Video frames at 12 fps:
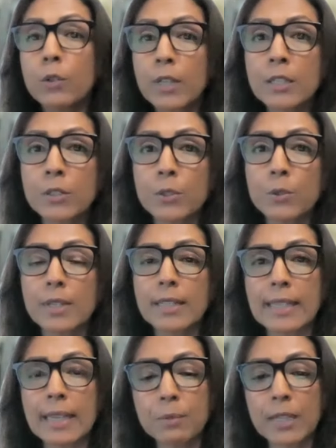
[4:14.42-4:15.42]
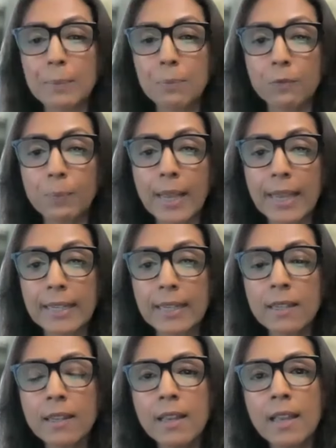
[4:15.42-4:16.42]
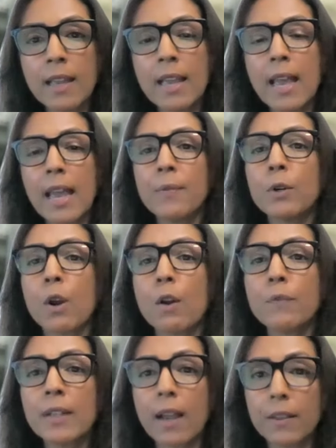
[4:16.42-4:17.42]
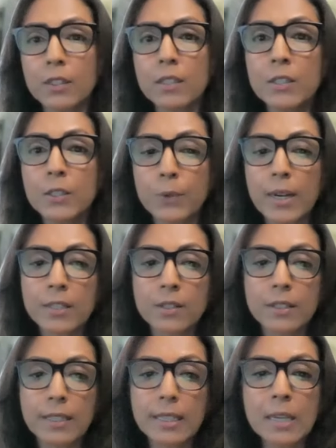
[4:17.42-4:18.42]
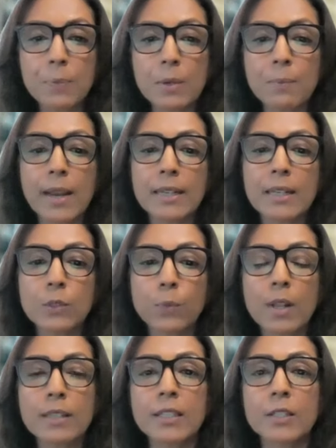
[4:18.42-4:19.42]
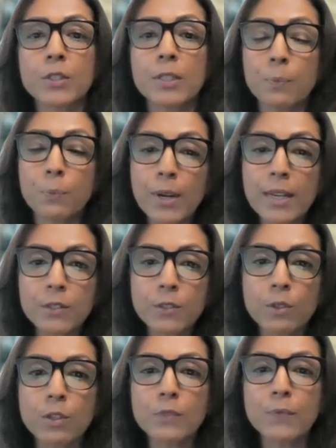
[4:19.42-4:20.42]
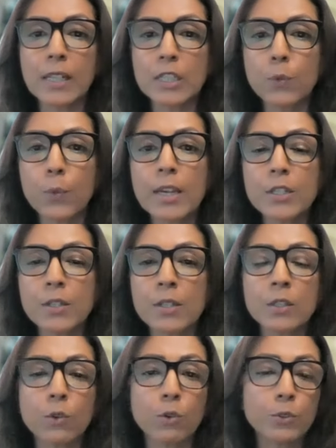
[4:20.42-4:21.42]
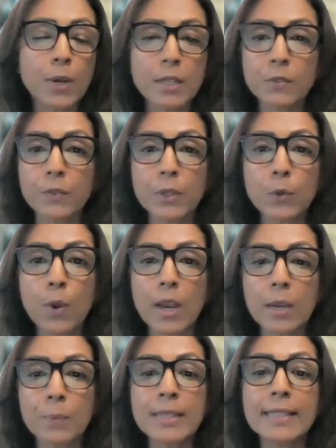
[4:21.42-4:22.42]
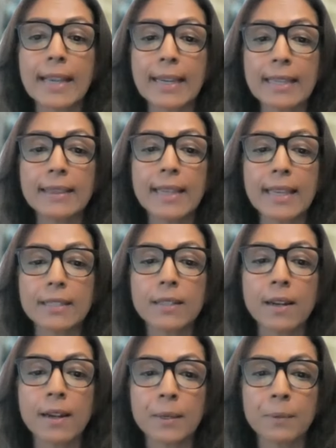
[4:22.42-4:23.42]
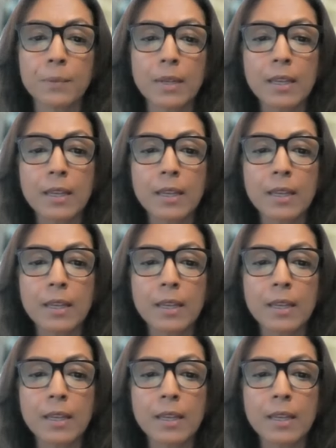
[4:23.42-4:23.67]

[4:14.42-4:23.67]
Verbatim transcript: looking to do the same type of planning. And there are often other considerations to keep in mind as well, such as appraisals, valuations, or transfer requirements that can take time.